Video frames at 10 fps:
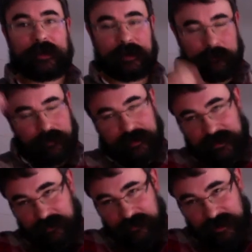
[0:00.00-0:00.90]
What
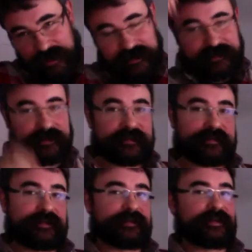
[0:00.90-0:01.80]
that creates
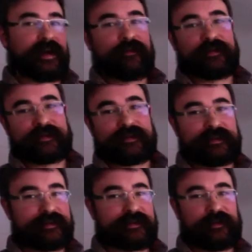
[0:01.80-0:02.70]
is the sound isn't
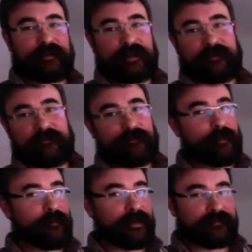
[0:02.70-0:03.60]
necessarily
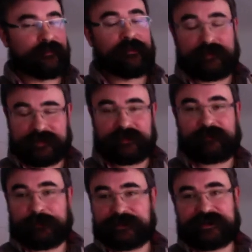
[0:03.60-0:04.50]
from referencing
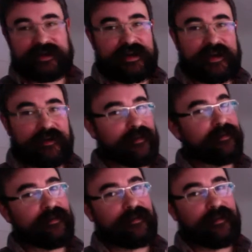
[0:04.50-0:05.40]
from C,
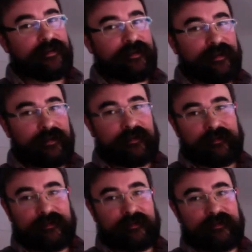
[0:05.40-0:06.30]

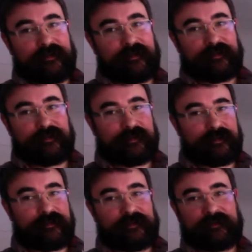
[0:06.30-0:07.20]

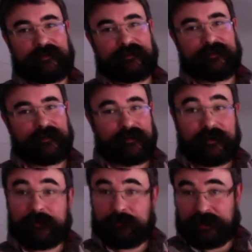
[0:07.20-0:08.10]

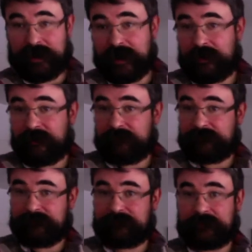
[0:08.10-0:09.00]
but
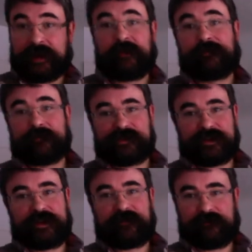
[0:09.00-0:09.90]
now from G.